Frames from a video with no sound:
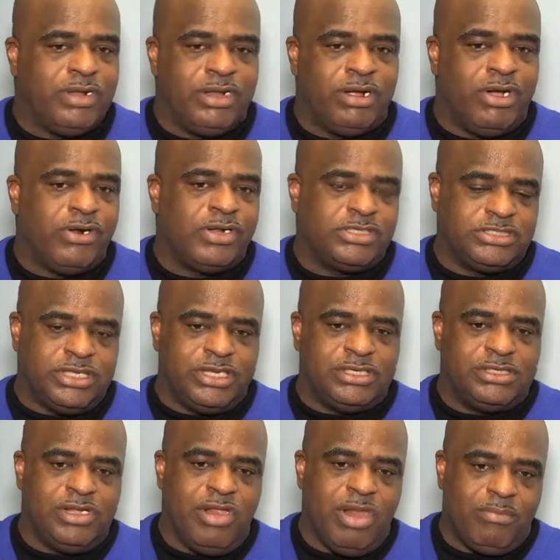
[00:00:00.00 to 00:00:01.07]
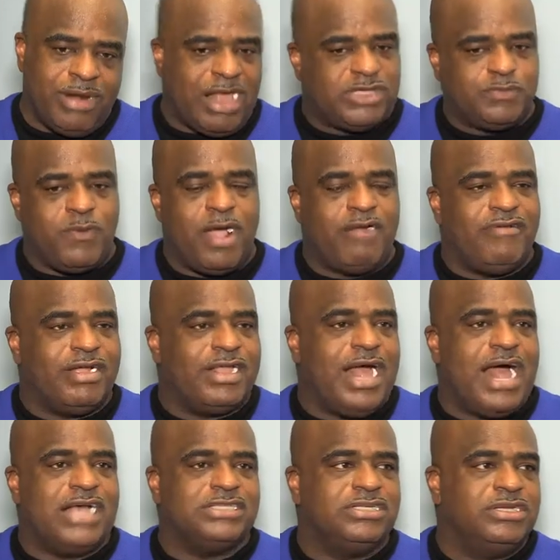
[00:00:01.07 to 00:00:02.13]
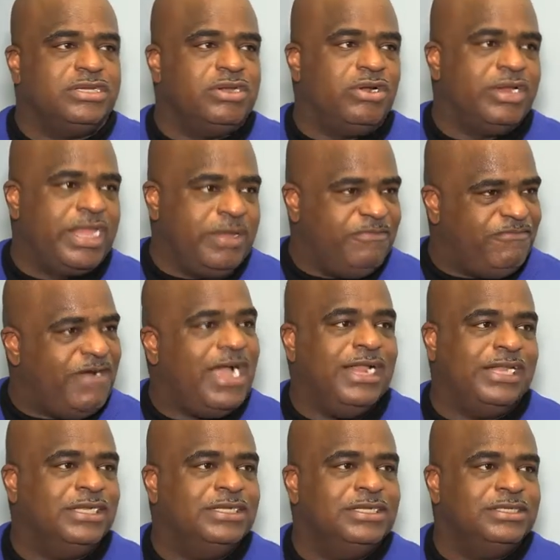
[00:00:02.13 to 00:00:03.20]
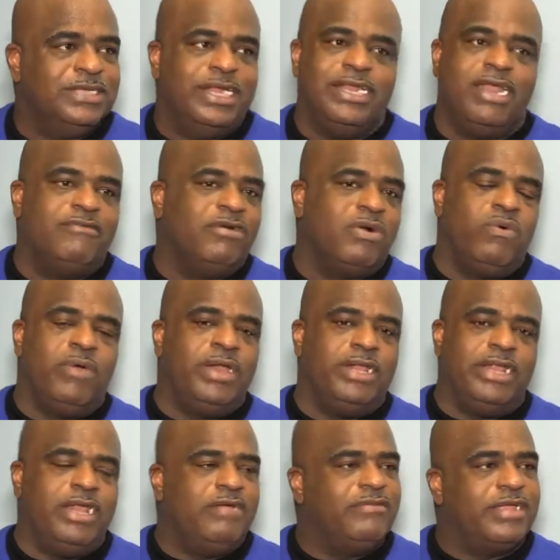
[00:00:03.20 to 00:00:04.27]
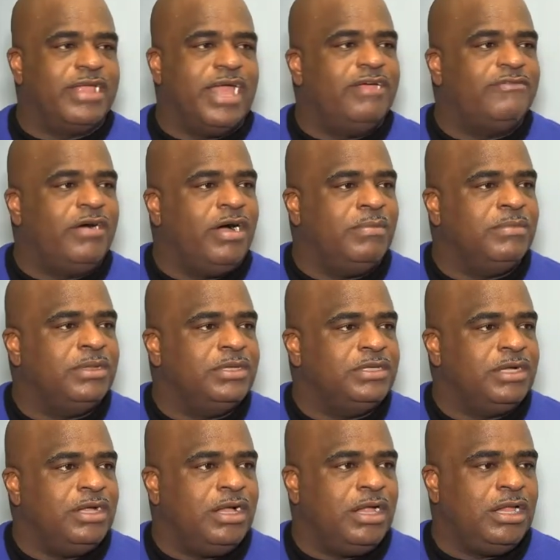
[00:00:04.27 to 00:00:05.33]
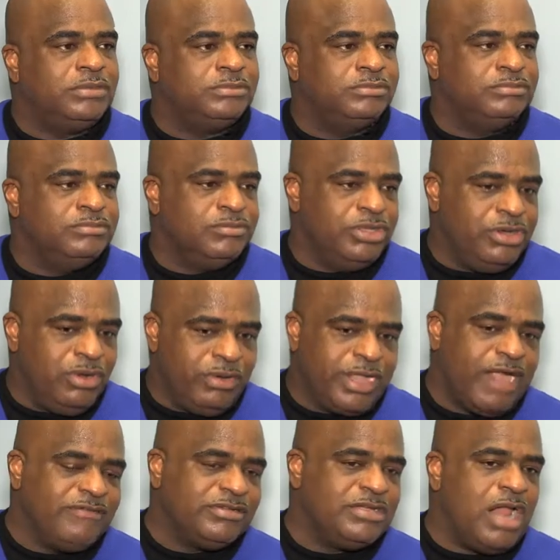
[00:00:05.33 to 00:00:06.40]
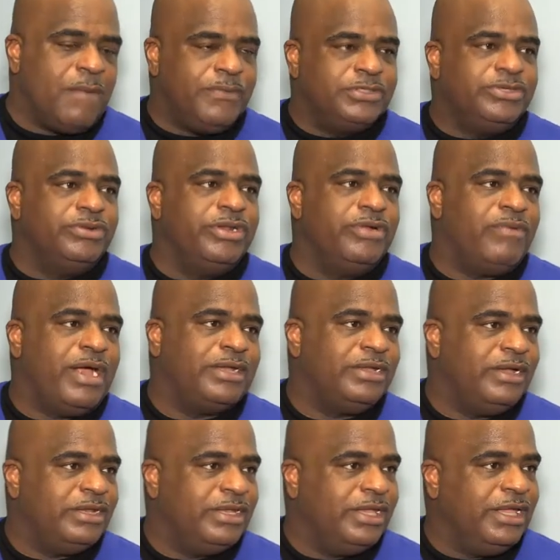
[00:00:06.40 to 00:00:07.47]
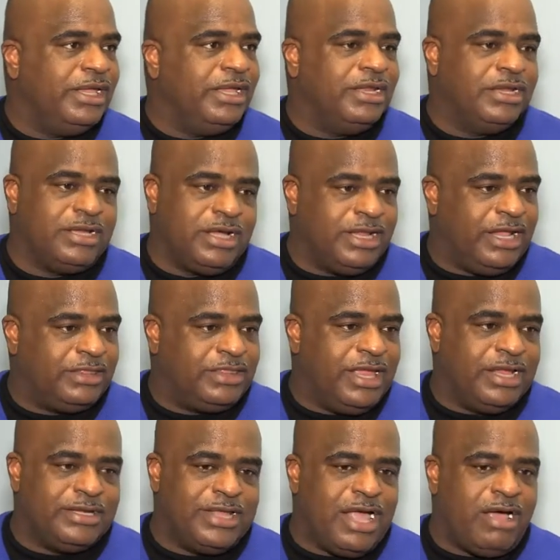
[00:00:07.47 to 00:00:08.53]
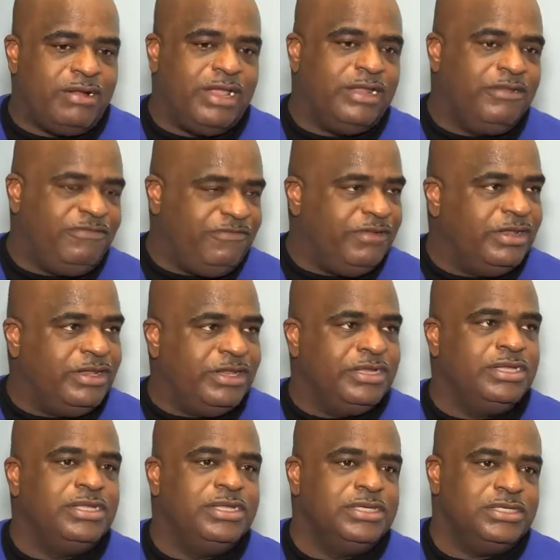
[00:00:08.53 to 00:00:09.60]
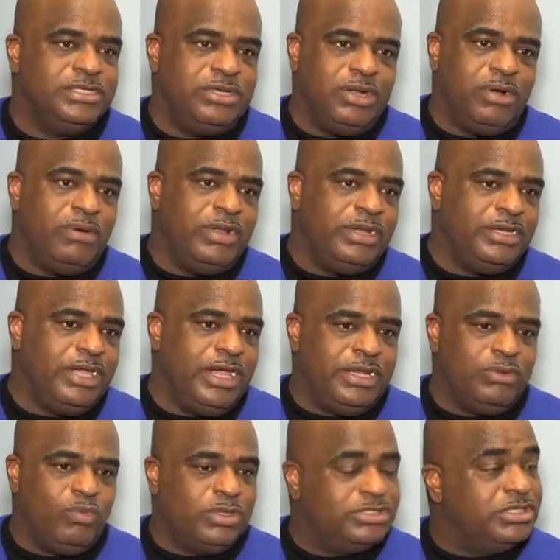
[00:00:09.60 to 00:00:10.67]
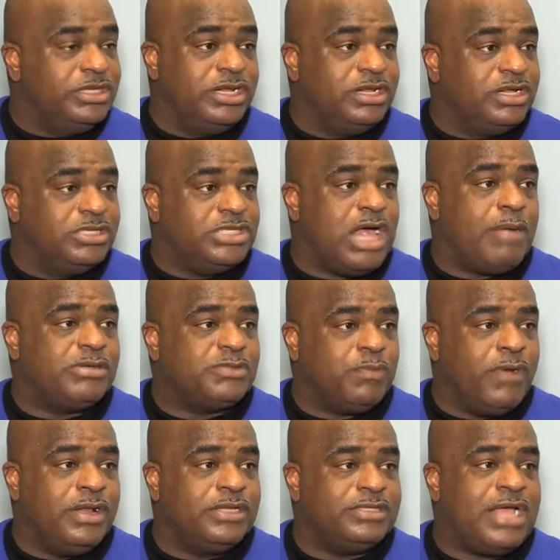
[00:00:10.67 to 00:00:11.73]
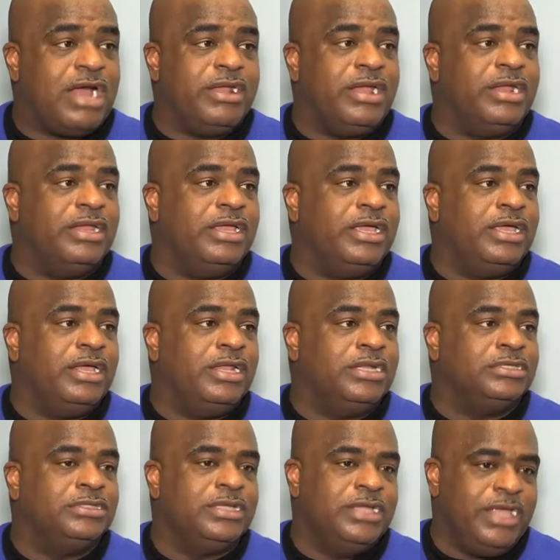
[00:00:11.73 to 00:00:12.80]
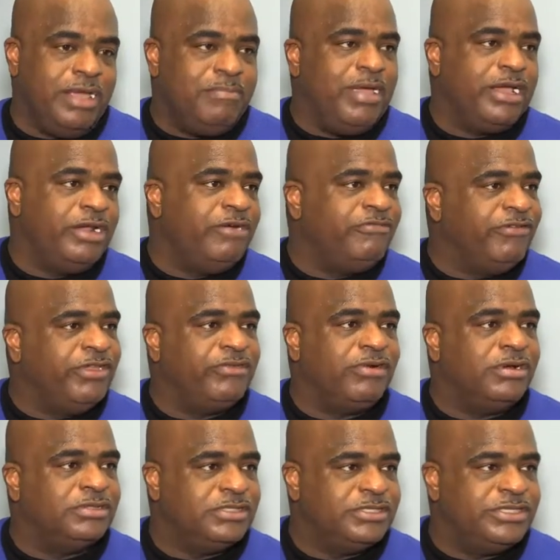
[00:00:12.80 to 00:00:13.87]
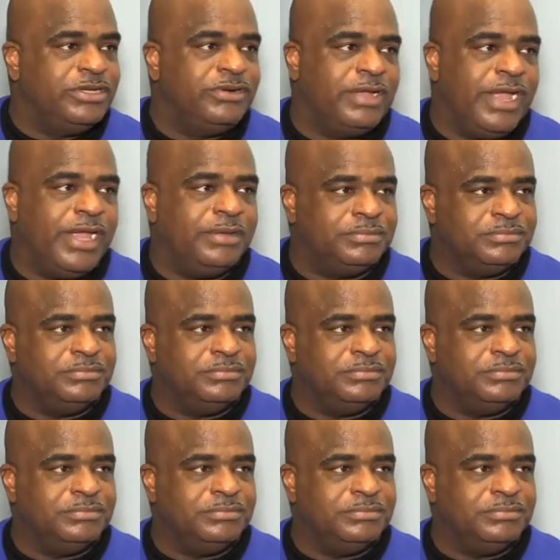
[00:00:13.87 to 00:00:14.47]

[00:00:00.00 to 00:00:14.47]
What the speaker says: really hurt us. But I was proud of our guys, you know, to keep fighting. They never quit, they never gave up. You know, gave us an opportunity right there at the end to cut that thing down. They defended, you know, and Winston did a good job of spreading us out there at the end and making their free throws to seal the game.